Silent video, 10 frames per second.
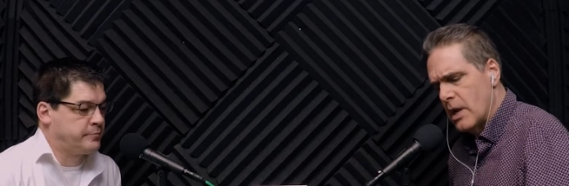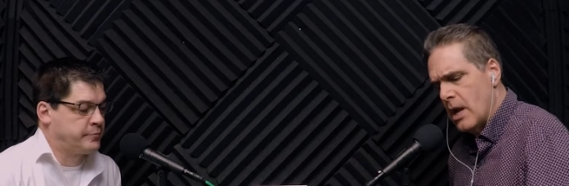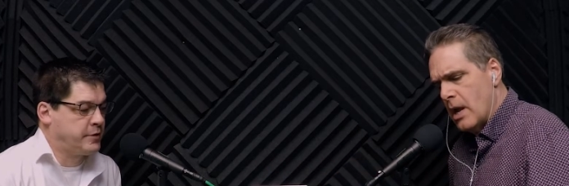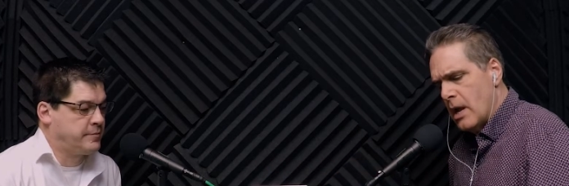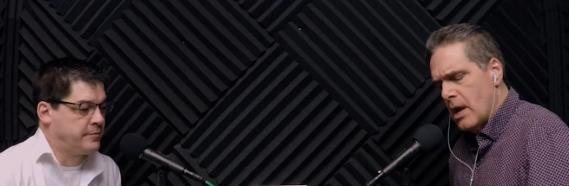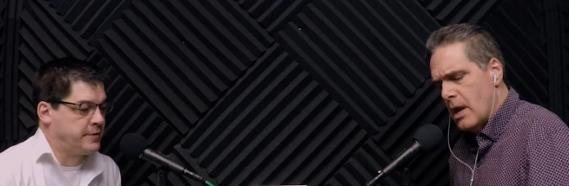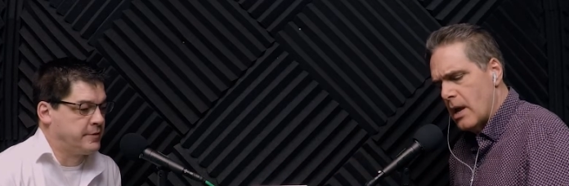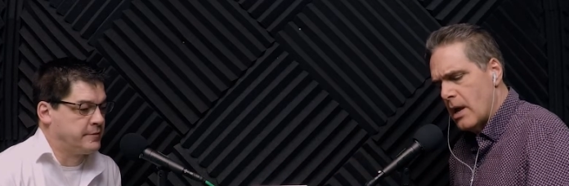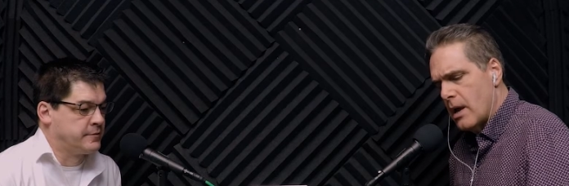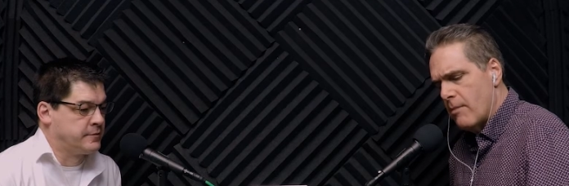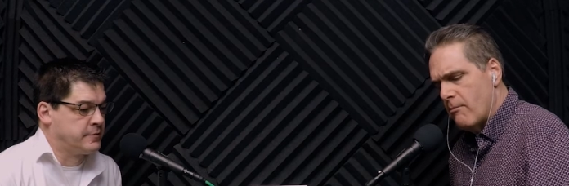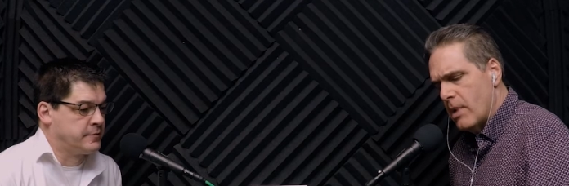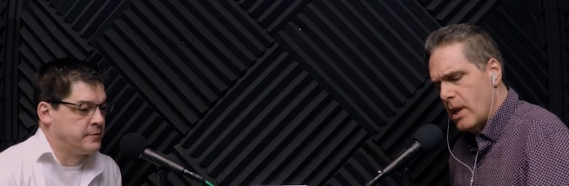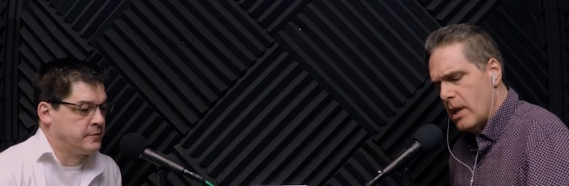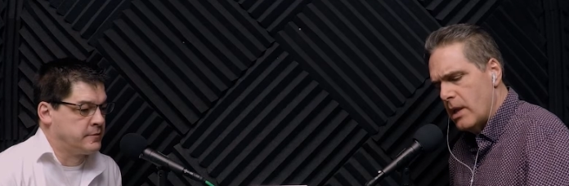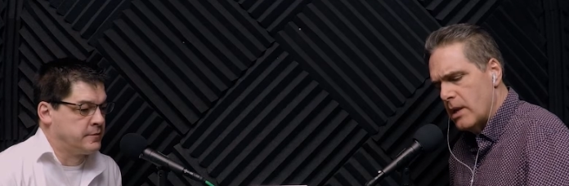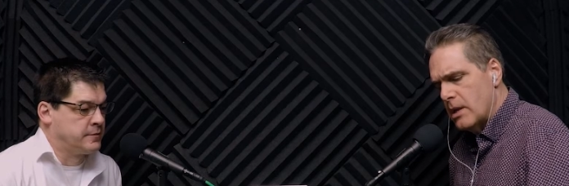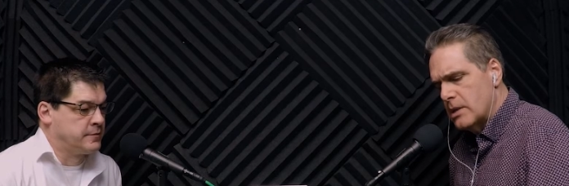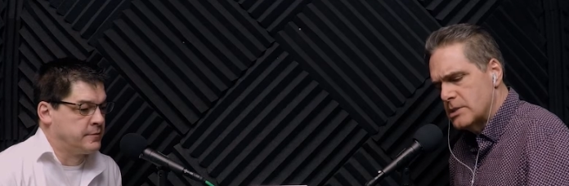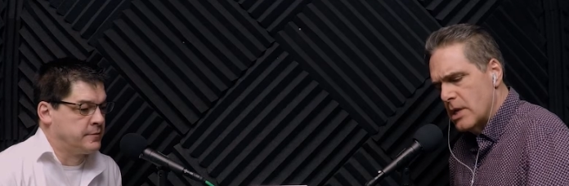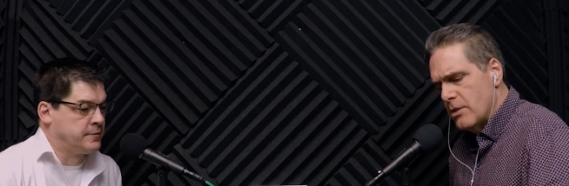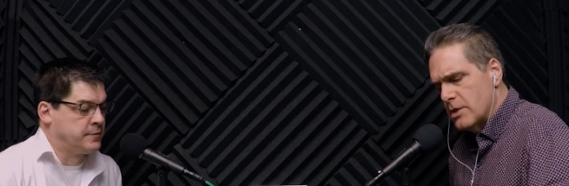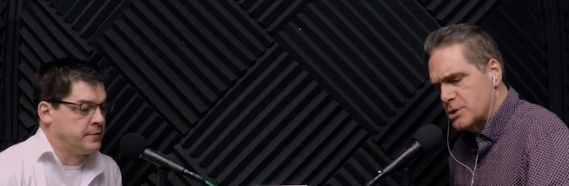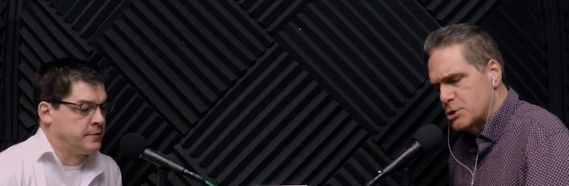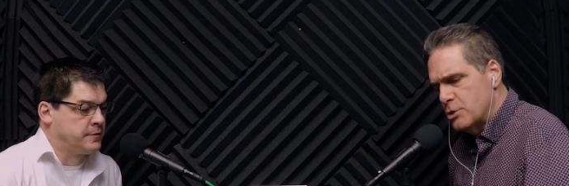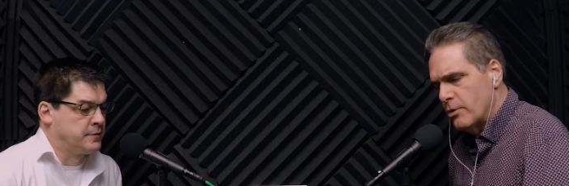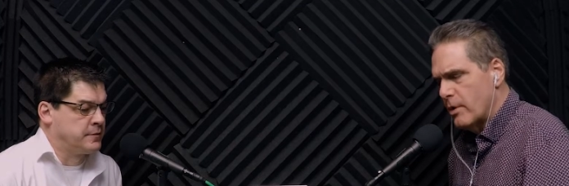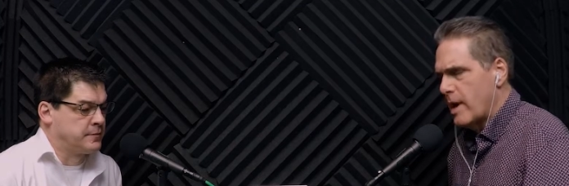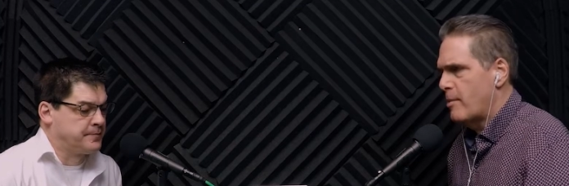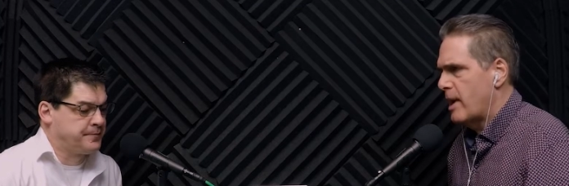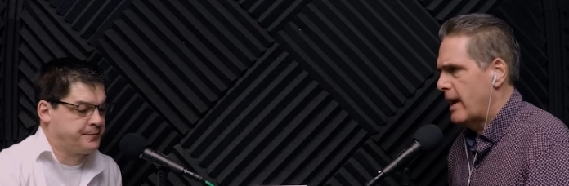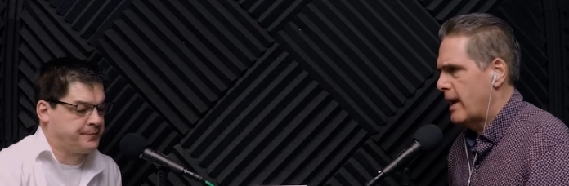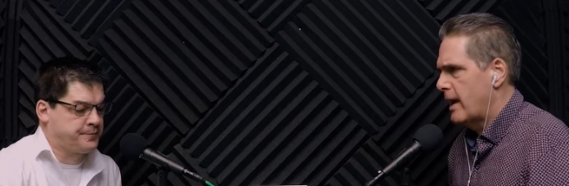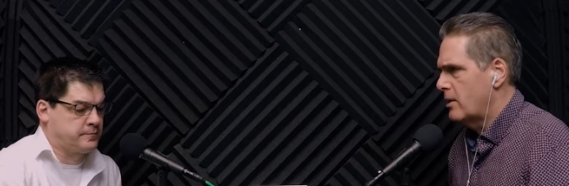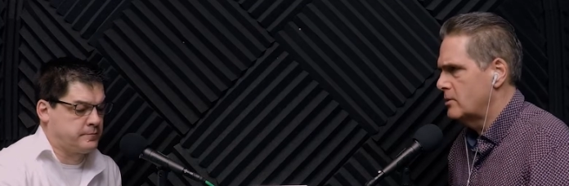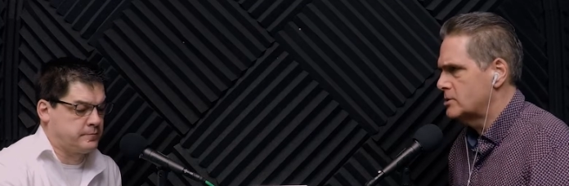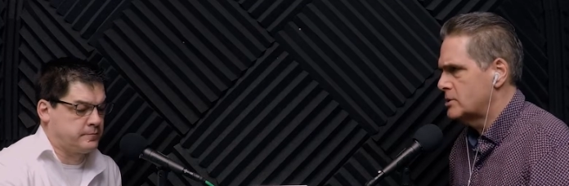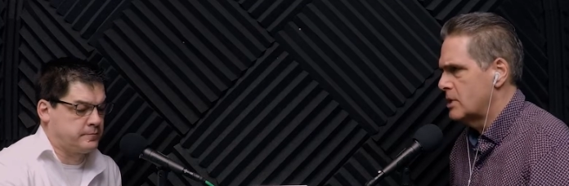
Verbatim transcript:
Speaker 1: Probably. Um, is the sooner I buy a house,